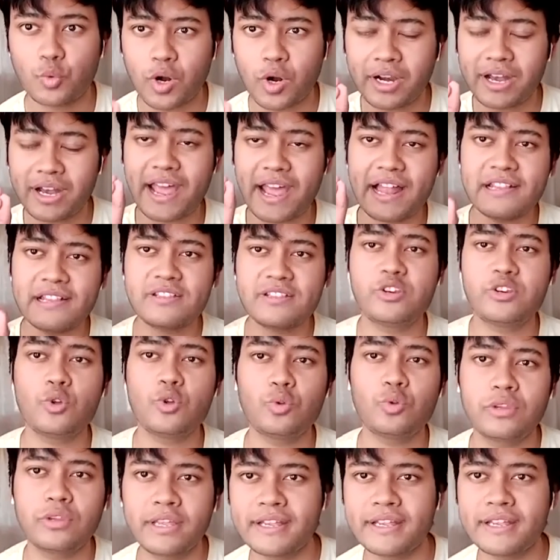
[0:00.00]
what else do
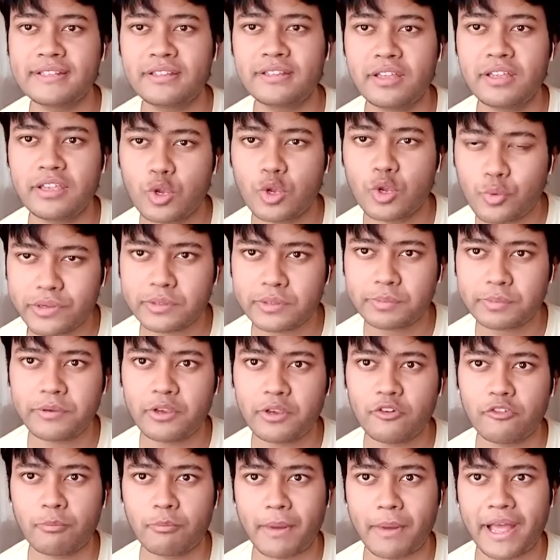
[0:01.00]
you think is the
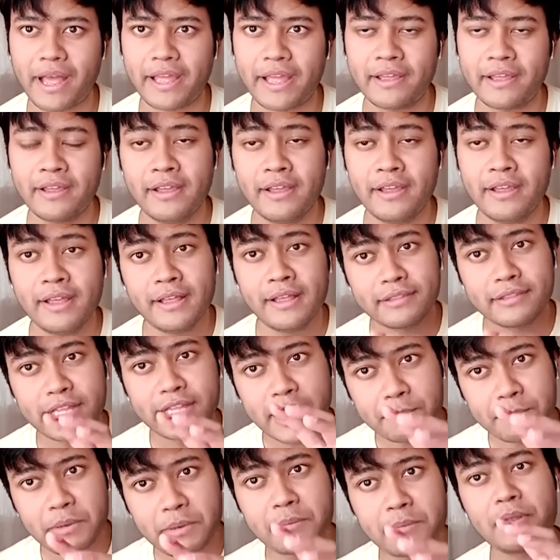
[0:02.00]
USP of Mai
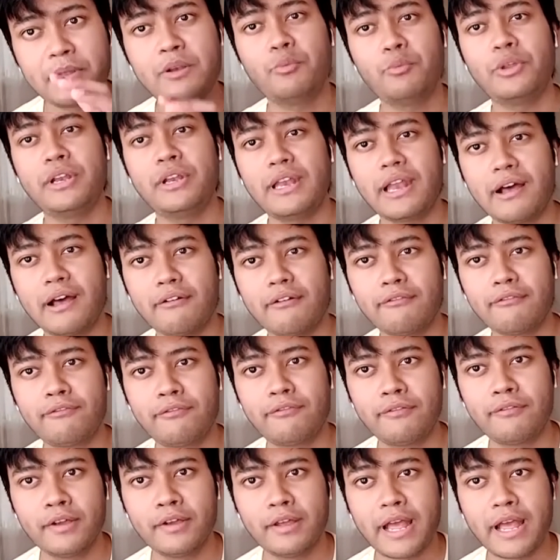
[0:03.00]
that people will love